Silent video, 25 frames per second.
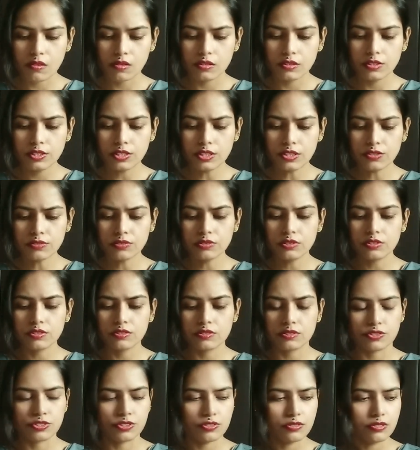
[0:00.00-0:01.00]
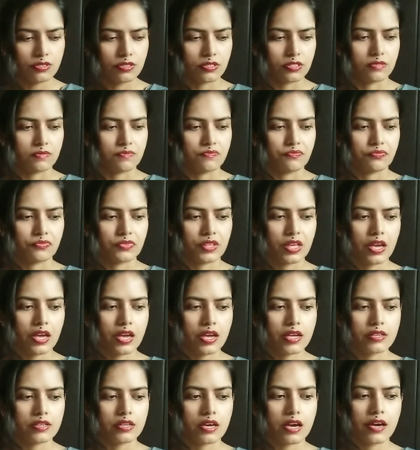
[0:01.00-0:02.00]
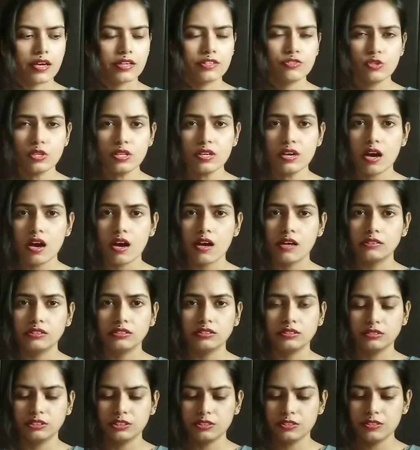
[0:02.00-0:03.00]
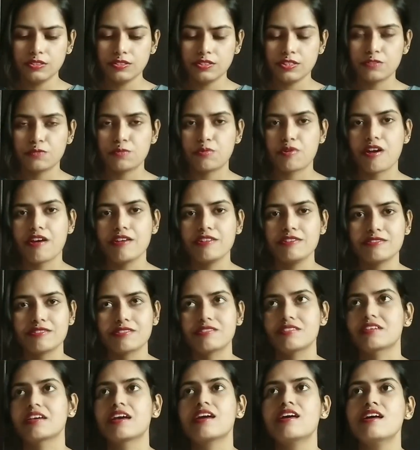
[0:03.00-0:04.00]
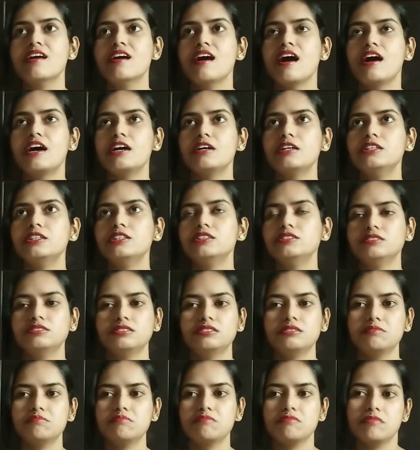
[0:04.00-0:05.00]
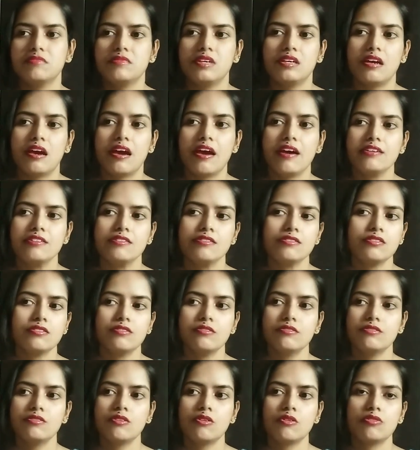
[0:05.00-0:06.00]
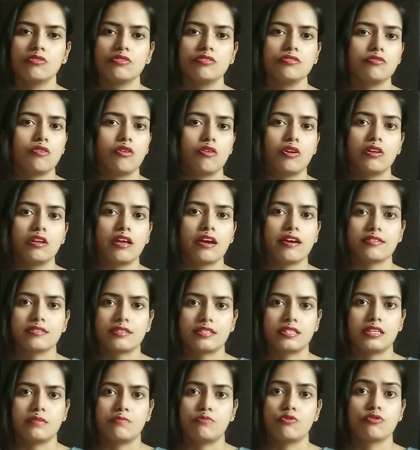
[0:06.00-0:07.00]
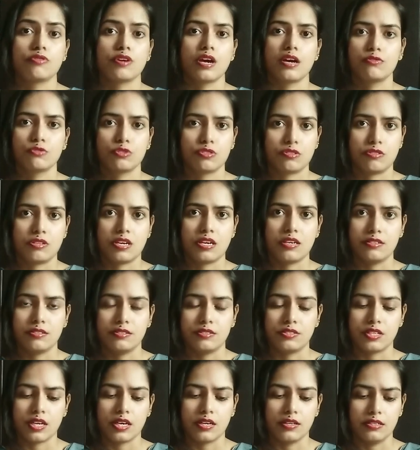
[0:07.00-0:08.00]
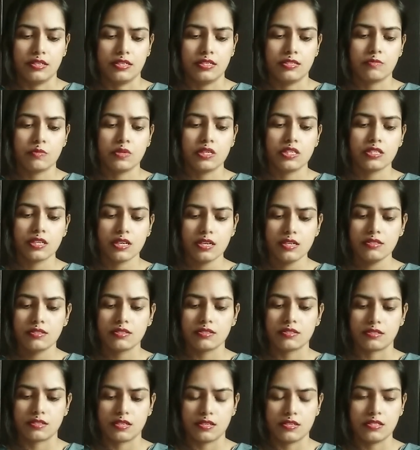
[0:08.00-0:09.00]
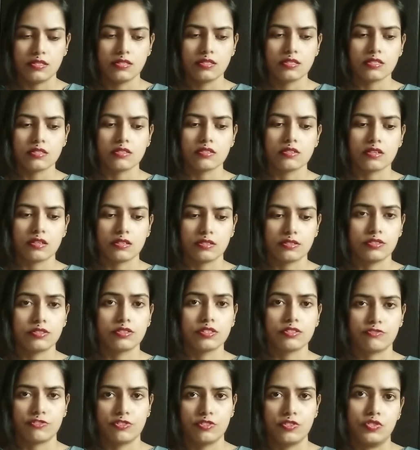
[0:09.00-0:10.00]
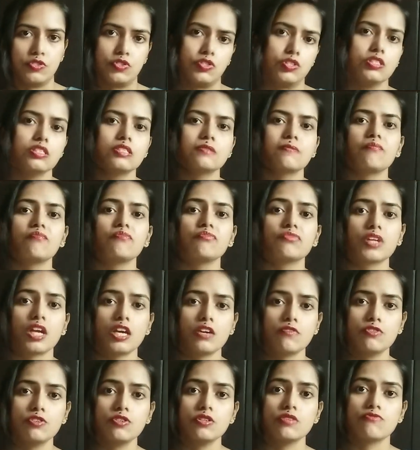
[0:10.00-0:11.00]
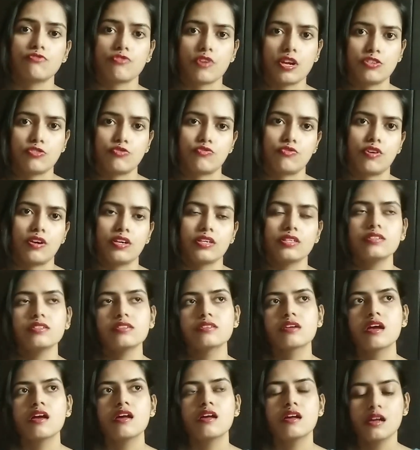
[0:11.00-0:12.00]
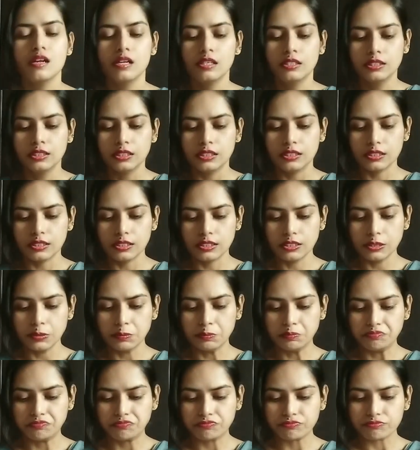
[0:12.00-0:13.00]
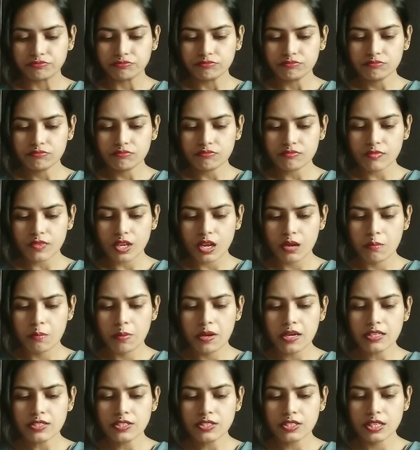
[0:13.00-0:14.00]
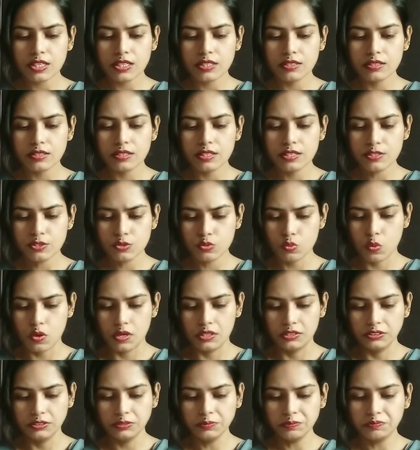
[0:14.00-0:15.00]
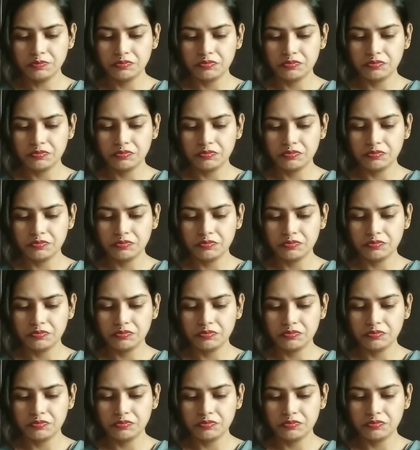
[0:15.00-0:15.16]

they are really delicious. And actually, this is surprising. I, as you know, coconut oil has a pronounced taste, and it maintains this taste in other different dishes, even in French fries. Um, but in this one,